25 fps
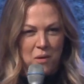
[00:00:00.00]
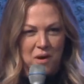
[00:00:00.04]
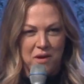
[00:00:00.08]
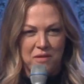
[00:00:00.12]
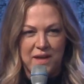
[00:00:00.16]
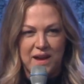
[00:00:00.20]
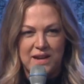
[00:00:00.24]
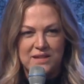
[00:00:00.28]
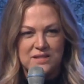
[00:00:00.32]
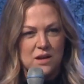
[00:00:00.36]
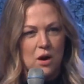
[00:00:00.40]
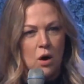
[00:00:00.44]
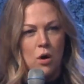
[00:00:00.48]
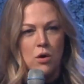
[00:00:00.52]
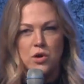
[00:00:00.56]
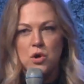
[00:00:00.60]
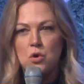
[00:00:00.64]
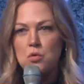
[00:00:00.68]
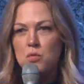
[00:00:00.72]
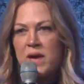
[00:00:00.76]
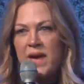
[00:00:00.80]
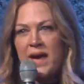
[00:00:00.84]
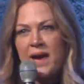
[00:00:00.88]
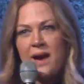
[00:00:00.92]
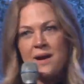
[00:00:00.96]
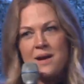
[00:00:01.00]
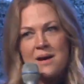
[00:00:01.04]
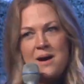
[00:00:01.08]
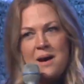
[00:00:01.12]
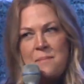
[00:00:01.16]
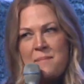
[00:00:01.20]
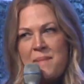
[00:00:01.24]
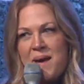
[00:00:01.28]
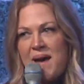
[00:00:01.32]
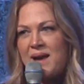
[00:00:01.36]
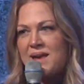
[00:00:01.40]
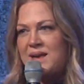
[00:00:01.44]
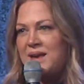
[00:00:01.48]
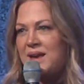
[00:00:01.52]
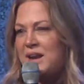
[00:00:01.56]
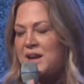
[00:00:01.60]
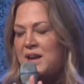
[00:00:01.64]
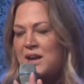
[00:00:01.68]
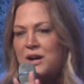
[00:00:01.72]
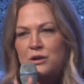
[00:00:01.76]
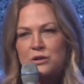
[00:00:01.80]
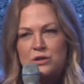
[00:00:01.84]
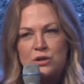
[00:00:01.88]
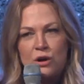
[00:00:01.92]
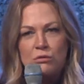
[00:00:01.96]
where they say, oh, you can't come back in
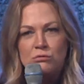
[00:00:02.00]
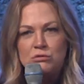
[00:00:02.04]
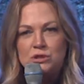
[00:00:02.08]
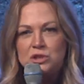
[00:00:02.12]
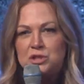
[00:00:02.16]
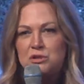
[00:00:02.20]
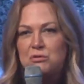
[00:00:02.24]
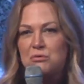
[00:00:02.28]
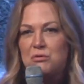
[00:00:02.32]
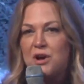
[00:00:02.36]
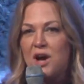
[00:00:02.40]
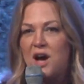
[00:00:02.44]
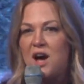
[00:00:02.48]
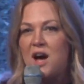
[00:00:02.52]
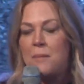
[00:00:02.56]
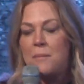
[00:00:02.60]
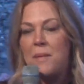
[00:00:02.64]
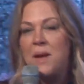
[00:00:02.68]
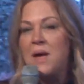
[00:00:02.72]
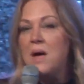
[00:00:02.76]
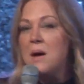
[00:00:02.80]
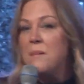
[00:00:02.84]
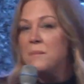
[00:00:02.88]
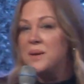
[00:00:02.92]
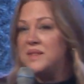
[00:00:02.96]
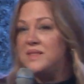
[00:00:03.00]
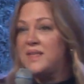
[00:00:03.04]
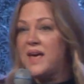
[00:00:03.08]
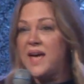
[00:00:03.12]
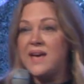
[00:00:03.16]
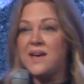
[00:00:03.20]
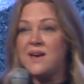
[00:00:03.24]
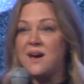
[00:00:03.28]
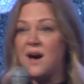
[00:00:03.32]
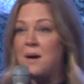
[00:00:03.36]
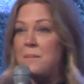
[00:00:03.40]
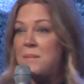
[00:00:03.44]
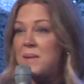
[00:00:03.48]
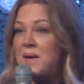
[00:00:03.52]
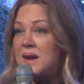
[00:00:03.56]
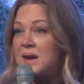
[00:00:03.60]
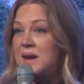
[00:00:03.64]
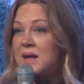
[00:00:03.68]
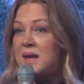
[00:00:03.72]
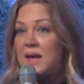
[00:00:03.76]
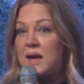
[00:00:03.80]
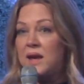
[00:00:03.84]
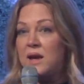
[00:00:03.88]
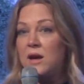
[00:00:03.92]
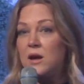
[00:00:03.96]
here. Don't you come. But they come in
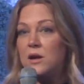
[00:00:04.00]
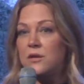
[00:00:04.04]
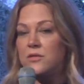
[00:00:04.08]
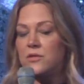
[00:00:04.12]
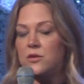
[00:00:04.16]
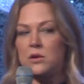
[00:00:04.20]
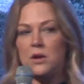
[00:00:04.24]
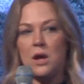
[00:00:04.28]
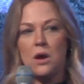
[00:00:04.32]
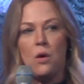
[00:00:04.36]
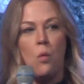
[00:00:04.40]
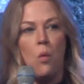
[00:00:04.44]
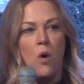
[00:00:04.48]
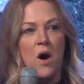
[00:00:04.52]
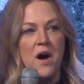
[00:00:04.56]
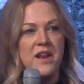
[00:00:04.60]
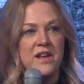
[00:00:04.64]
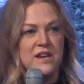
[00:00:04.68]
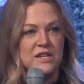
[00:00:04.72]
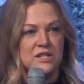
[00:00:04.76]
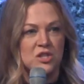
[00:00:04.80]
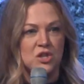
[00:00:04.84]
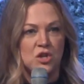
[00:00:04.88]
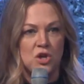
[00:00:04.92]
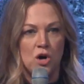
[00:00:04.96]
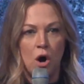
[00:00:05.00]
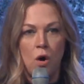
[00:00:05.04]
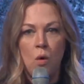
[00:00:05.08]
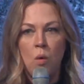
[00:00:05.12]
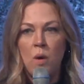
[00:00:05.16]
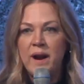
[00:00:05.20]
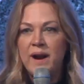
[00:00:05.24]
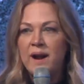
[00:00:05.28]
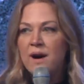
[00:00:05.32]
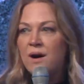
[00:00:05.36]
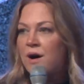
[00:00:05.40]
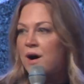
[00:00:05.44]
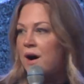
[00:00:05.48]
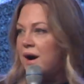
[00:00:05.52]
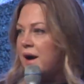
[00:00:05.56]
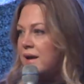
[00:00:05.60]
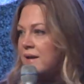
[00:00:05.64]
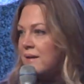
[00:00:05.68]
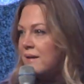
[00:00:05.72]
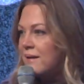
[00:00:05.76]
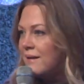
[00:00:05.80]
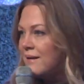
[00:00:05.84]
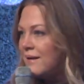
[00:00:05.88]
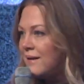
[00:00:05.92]
healed and they're like, what is going on?